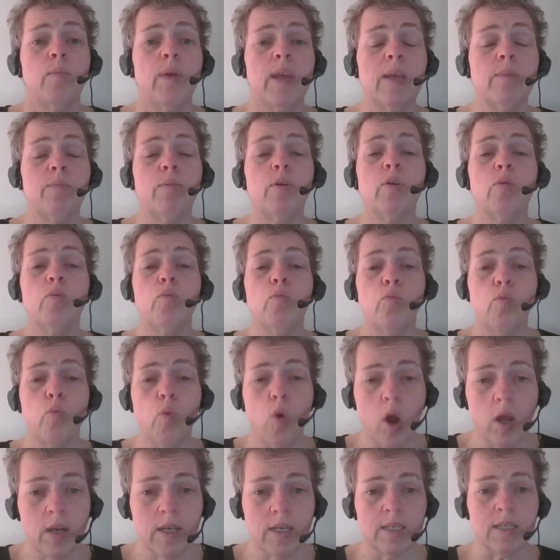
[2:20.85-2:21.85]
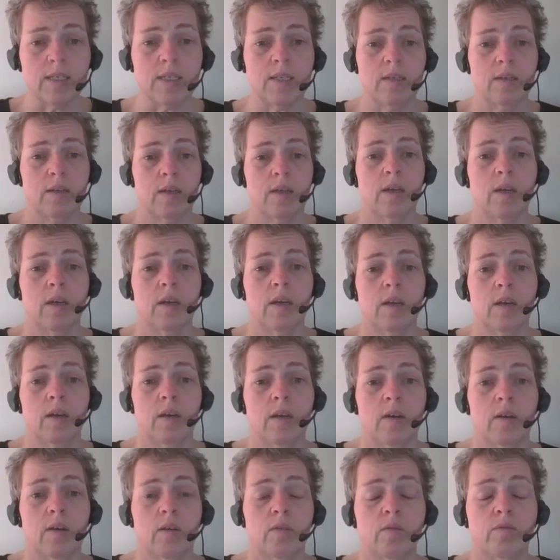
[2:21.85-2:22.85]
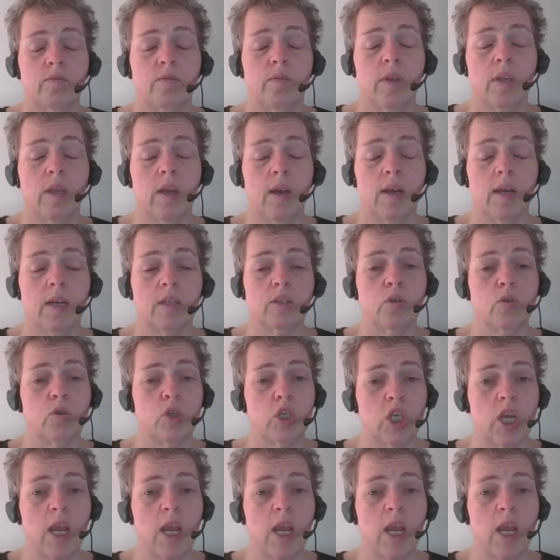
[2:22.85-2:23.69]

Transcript: People want to